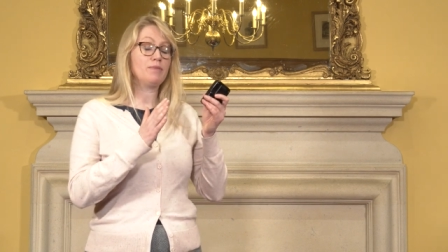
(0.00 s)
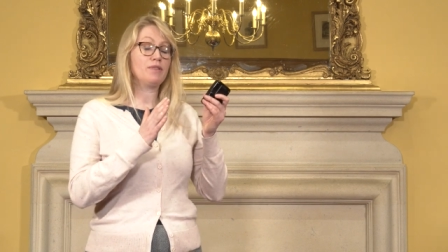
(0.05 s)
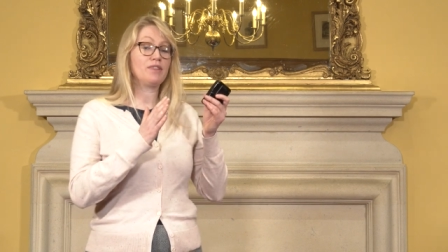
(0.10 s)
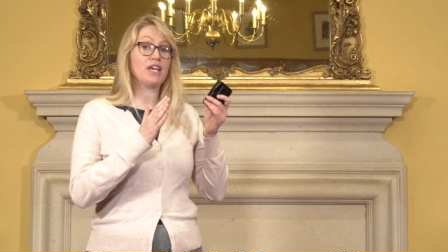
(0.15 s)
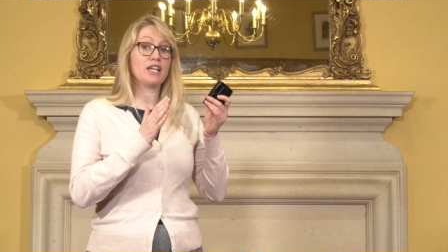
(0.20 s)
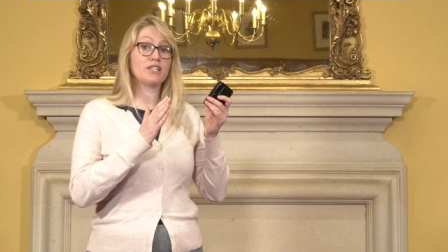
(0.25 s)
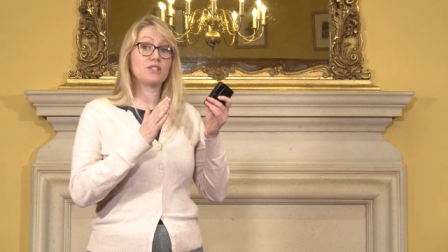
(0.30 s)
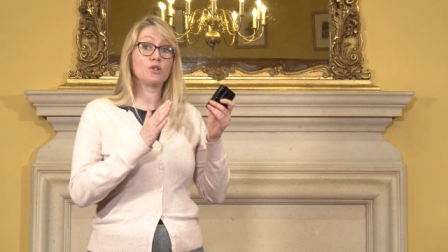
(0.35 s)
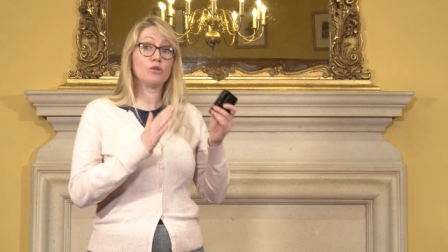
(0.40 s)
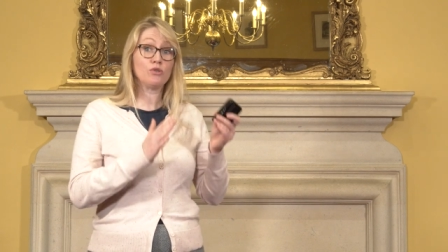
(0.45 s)

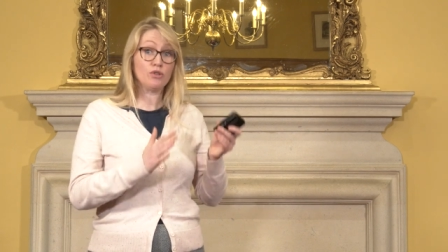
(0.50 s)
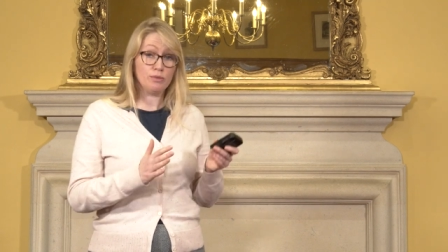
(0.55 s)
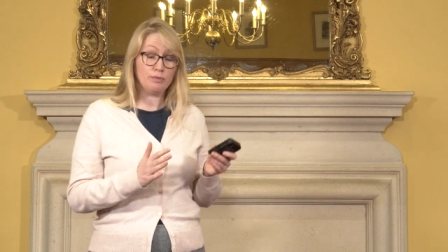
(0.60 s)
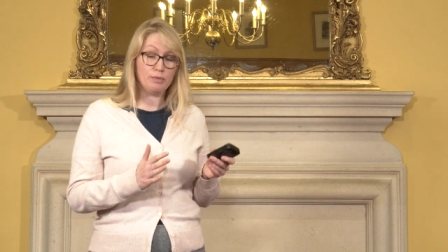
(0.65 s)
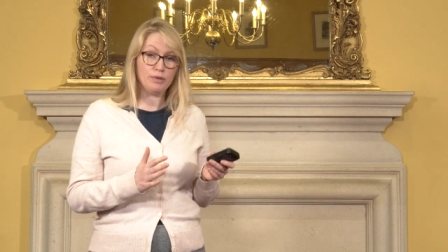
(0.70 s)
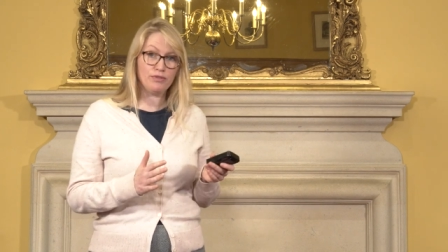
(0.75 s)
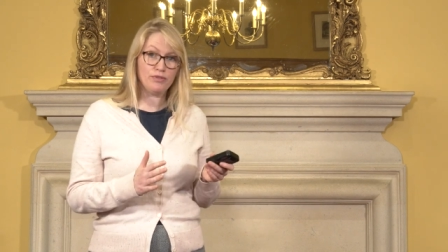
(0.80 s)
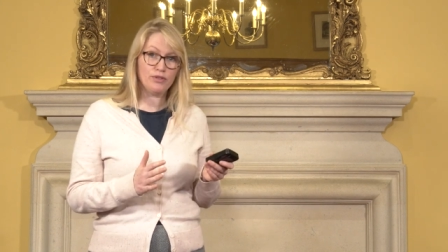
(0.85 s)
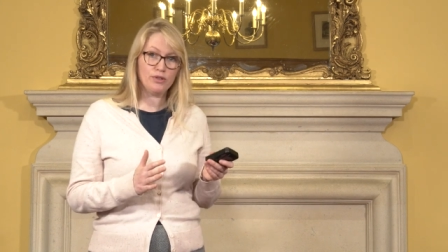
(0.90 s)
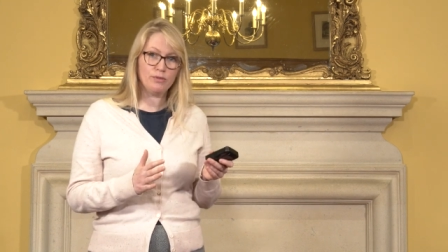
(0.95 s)
There's a group
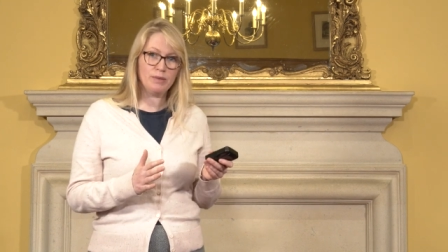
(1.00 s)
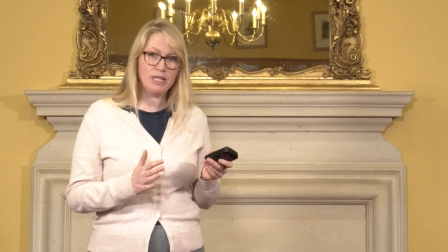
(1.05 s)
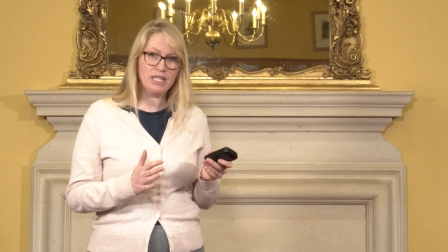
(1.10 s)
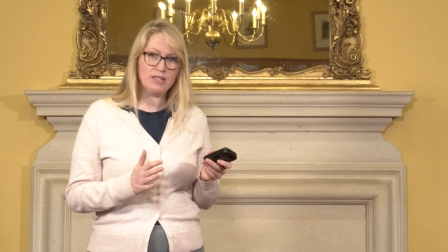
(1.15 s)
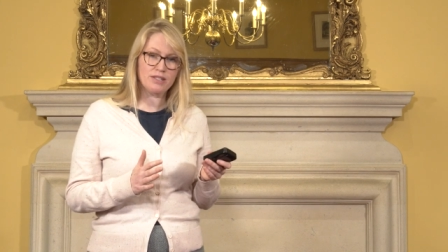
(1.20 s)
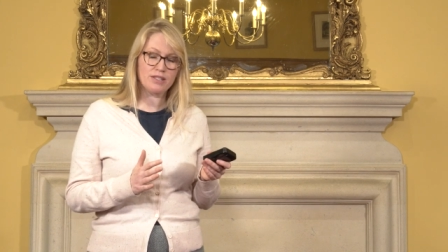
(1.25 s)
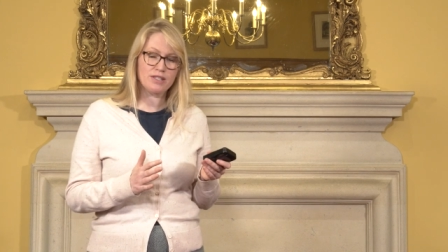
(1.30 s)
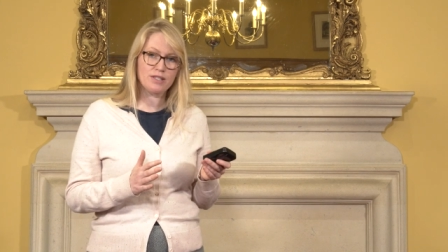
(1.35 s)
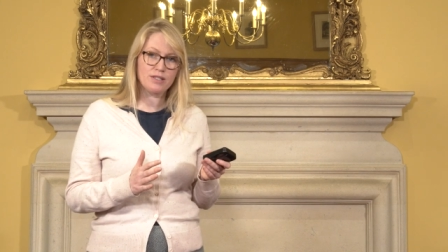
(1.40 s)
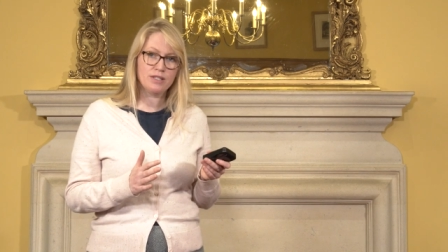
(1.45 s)

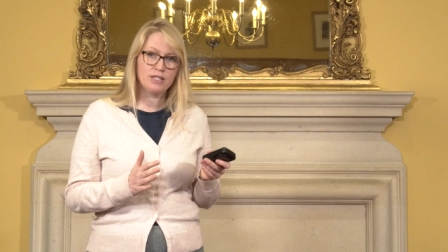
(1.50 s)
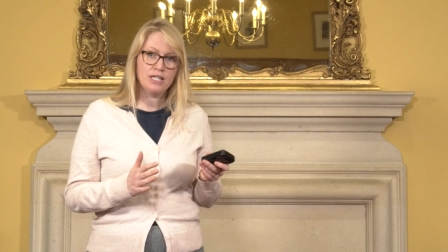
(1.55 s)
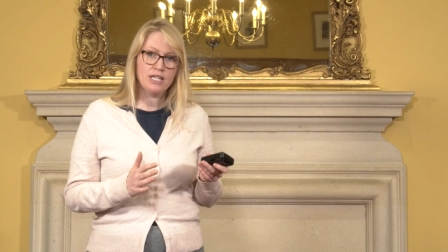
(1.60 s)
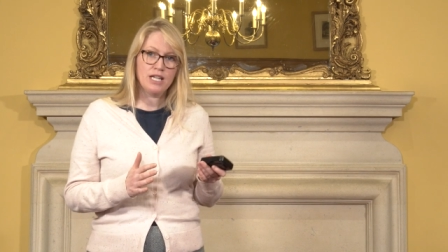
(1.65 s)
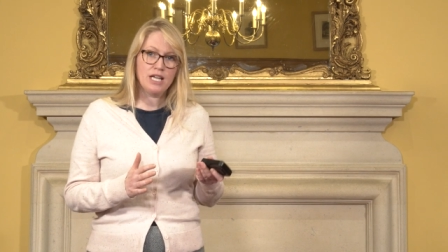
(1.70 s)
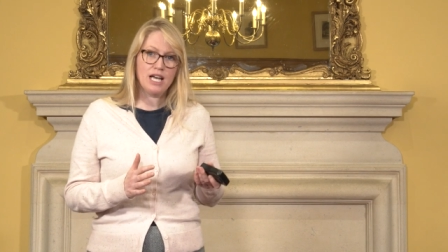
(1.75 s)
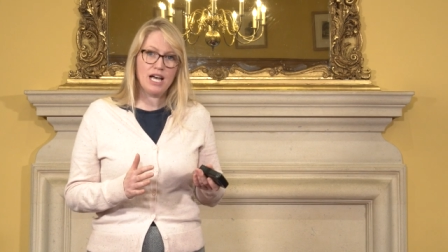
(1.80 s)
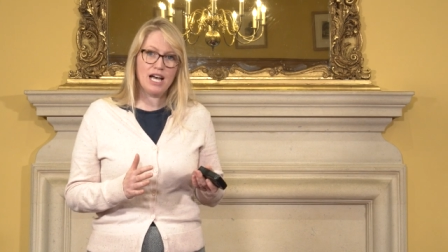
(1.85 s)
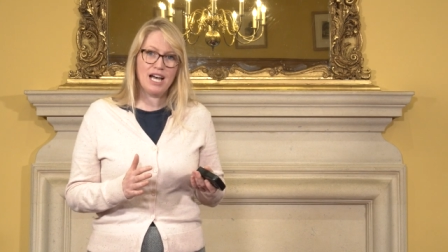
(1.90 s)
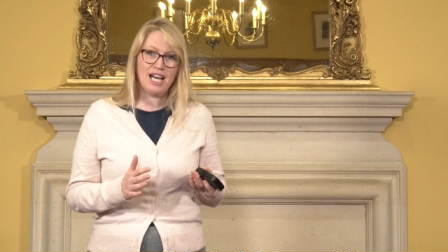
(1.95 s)
performance,
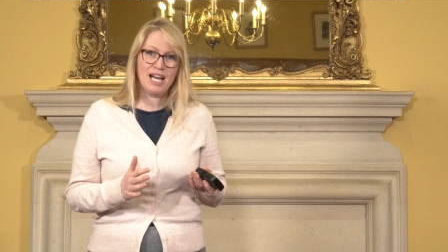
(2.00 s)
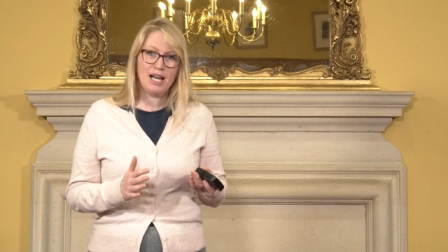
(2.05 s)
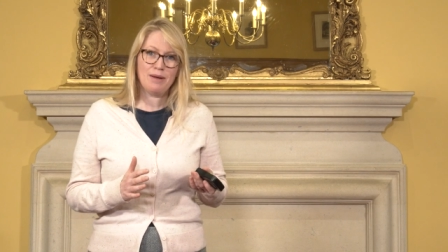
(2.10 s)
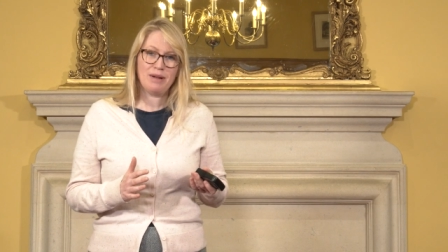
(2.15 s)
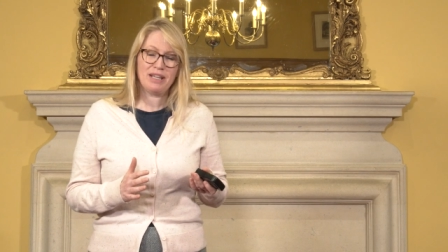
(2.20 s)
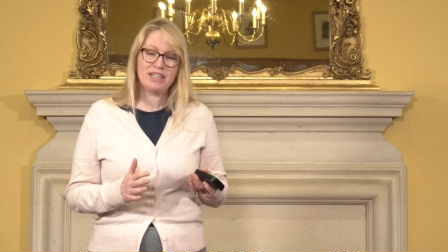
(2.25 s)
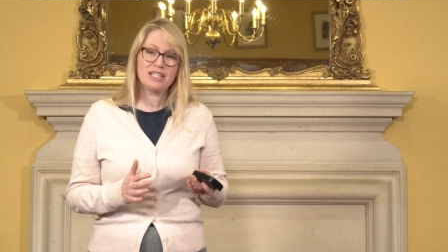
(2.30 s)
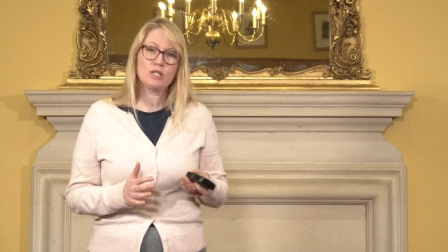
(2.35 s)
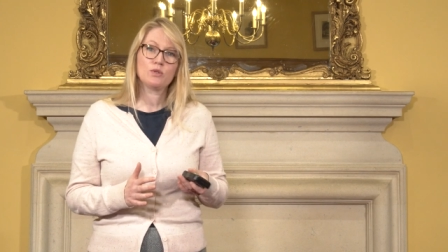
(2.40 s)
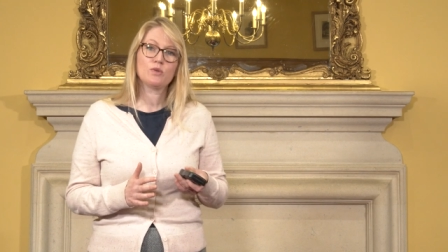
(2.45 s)

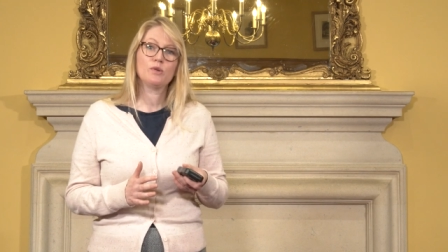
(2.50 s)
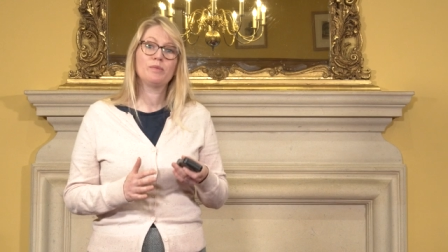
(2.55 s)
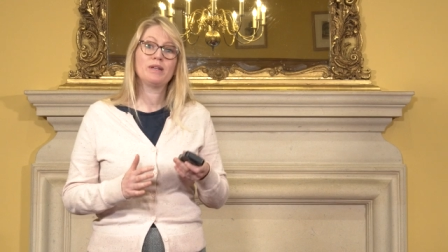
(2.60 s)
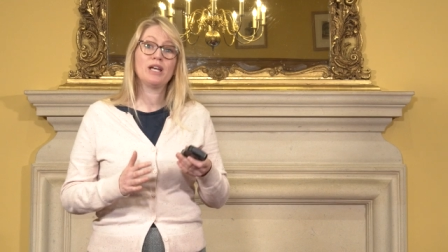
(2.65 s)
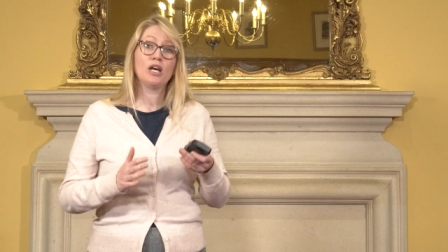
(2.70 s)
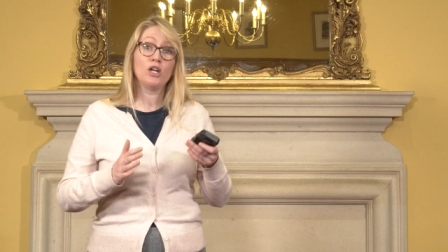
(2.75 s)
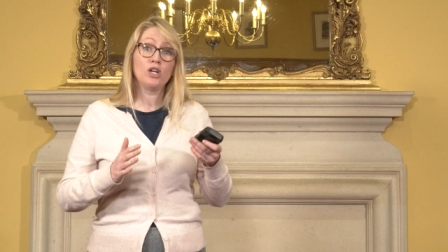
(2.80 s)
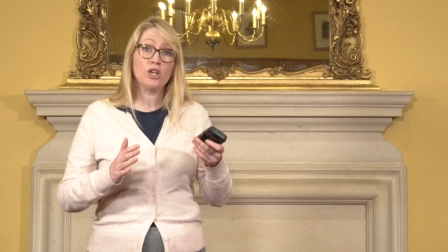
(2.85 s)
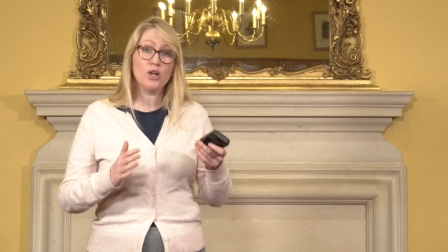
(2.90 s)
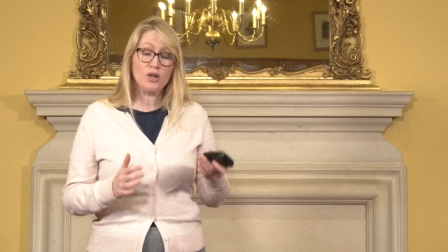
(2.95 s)
and this will be
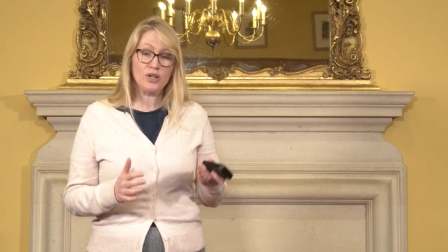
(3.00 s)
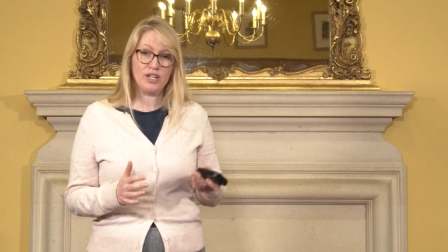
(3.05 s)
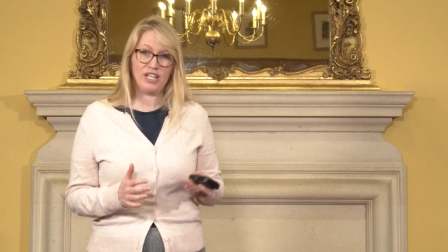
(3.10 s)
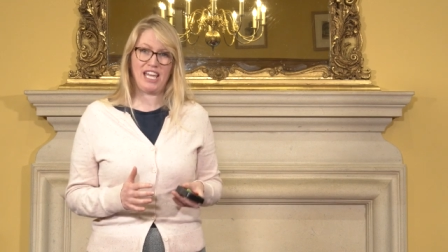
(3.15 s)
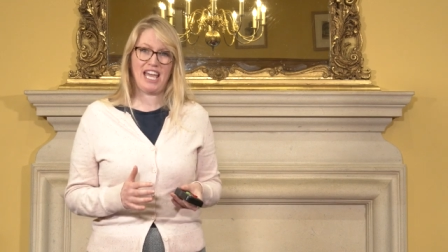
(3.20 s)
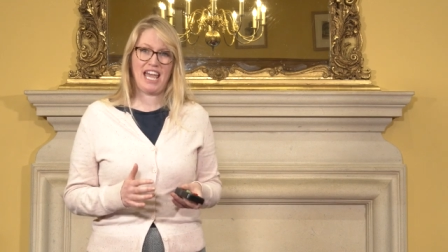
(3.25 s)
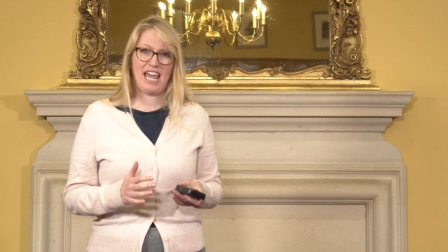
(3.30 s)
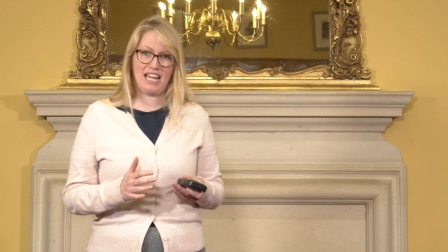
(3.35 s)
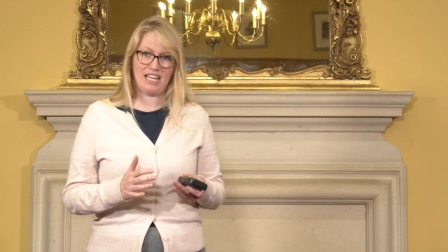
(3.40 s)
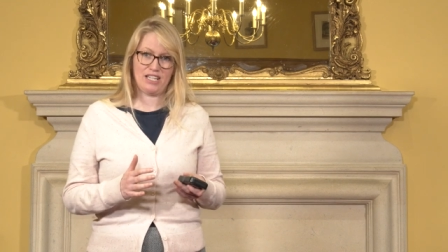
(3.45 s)
a longer
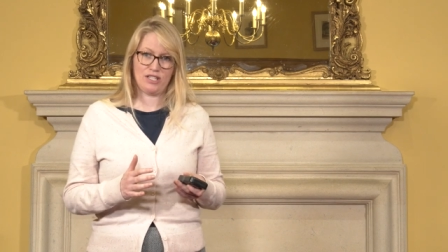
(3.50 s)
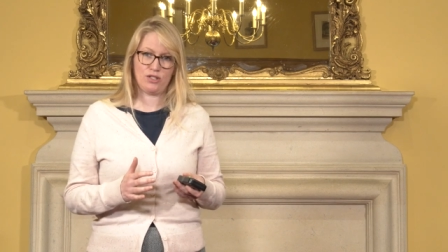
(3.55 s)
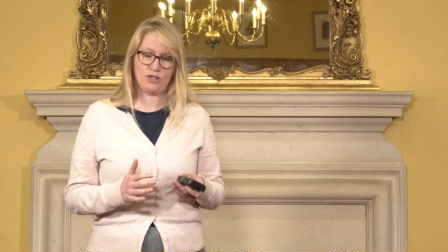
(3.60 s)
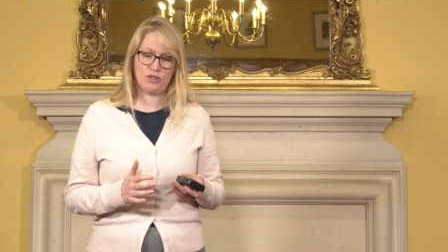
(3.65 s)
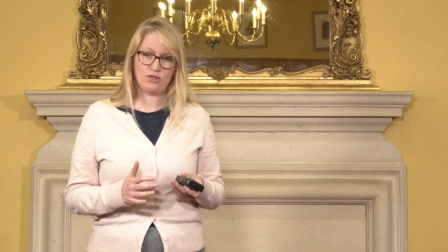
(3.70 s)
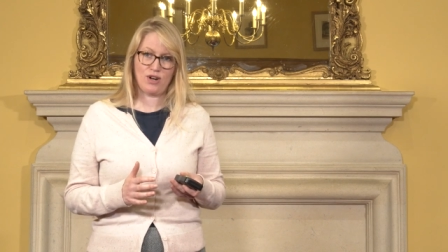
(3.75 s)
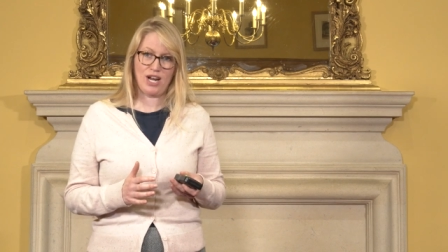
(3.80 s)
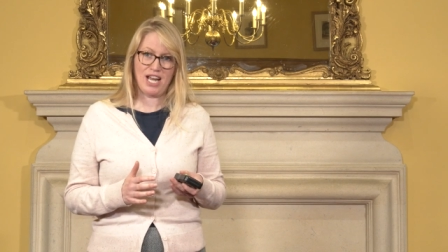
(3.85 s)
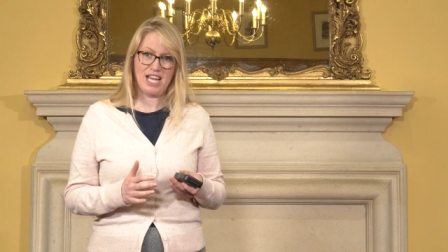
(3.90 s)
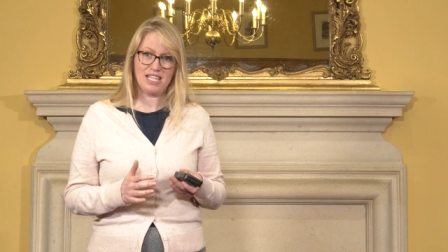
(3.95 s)

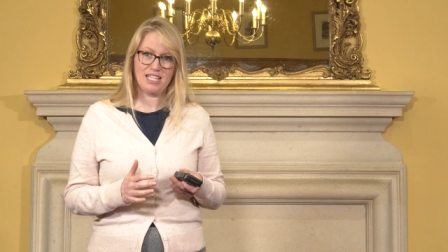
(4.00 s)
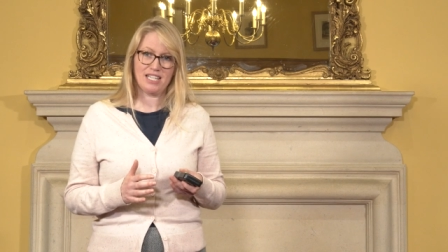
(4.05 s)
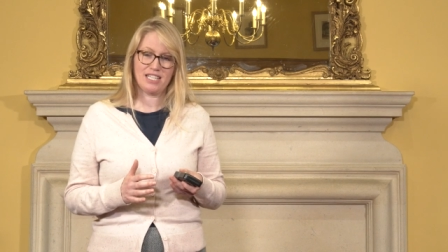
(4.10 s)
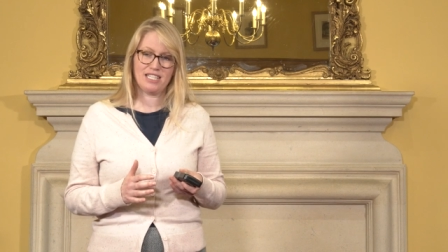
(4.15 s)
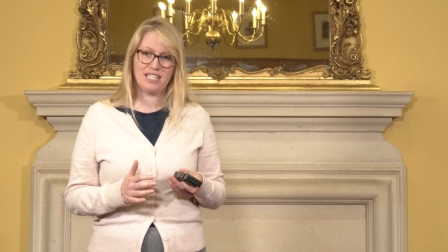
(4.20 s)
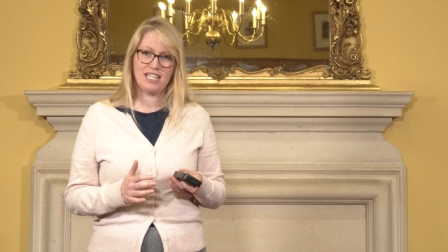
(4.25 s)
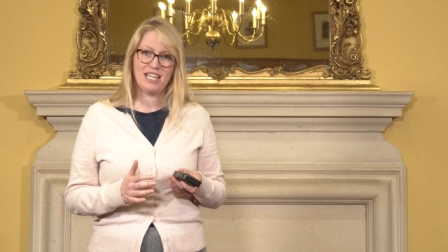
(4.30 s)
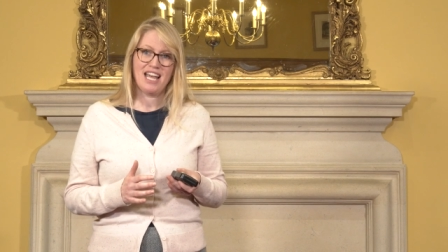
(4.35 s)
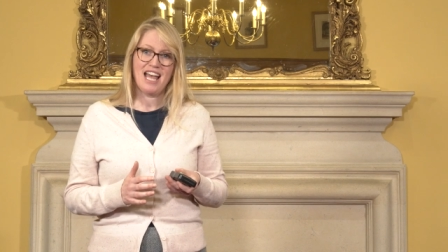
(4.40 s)
extract,